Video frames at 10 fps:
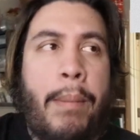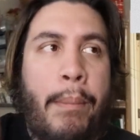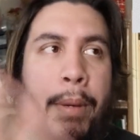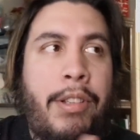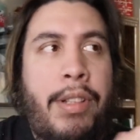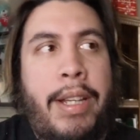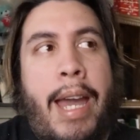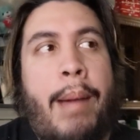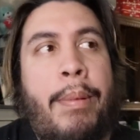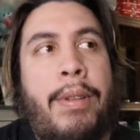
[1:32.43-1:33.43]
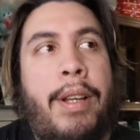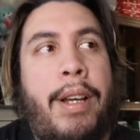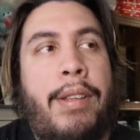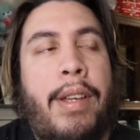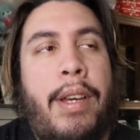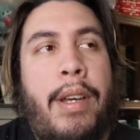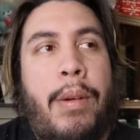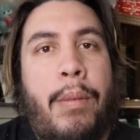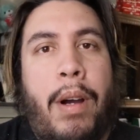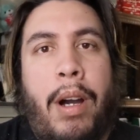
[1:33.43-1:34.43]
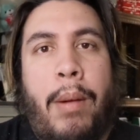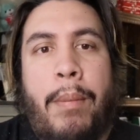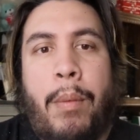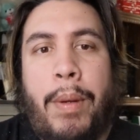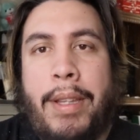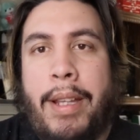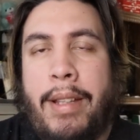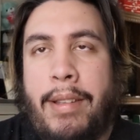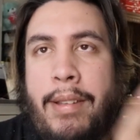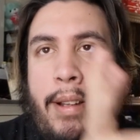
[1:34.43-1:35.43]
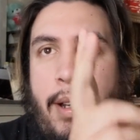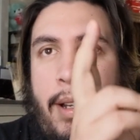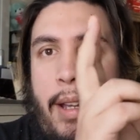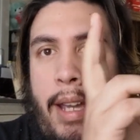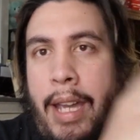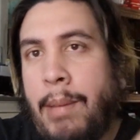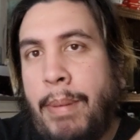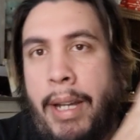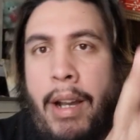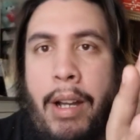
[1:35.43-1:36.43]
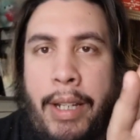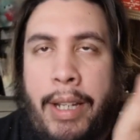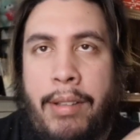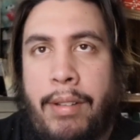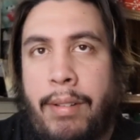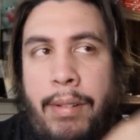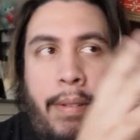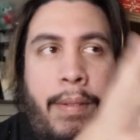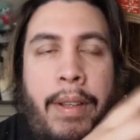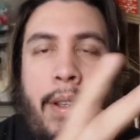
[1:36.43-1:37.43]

much like Apple does um, with its uh, A Bionics or